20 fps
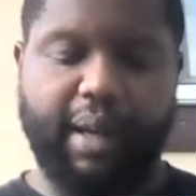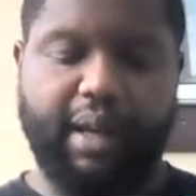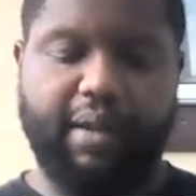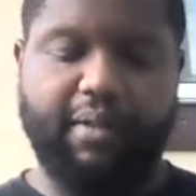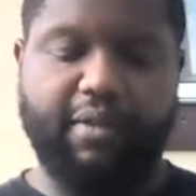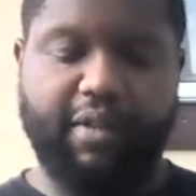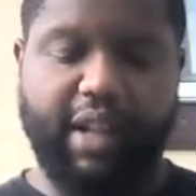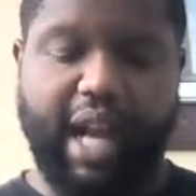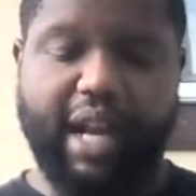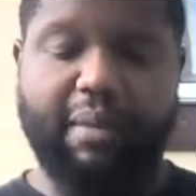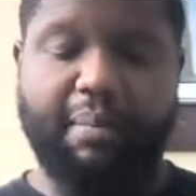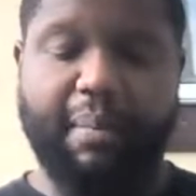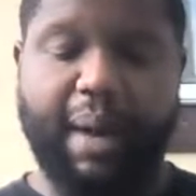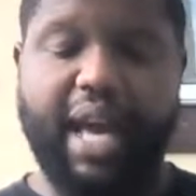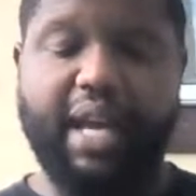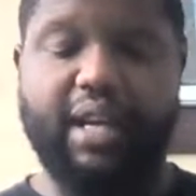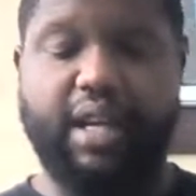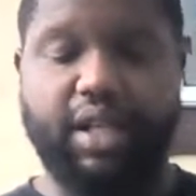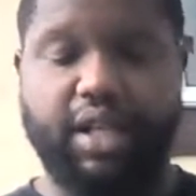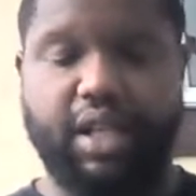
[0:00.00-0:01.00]
and like
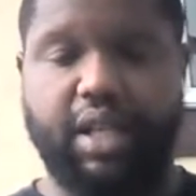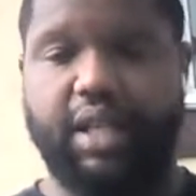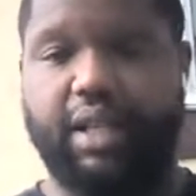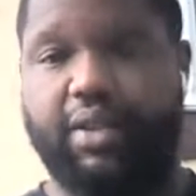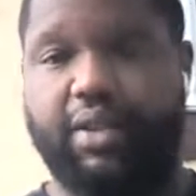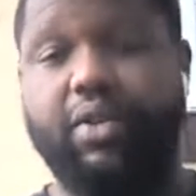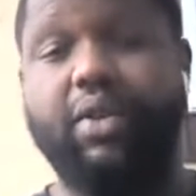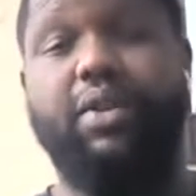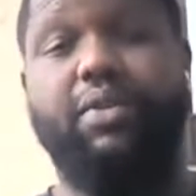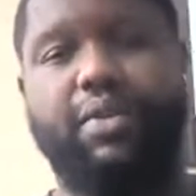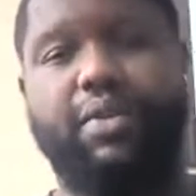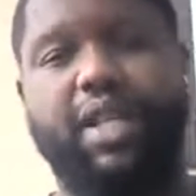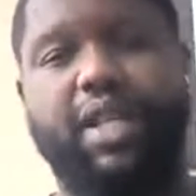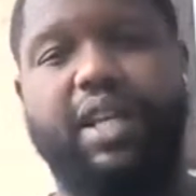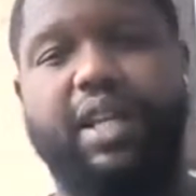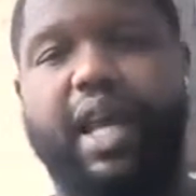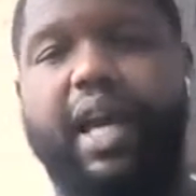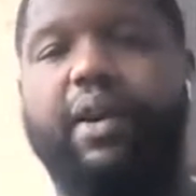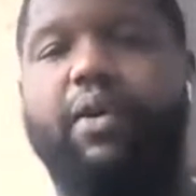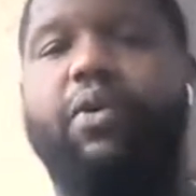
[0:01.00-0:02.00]
Madden and shit. You get what I'm
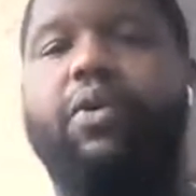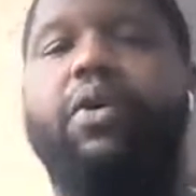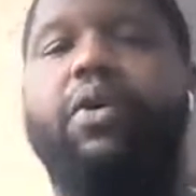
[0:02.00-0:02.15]
saying? Like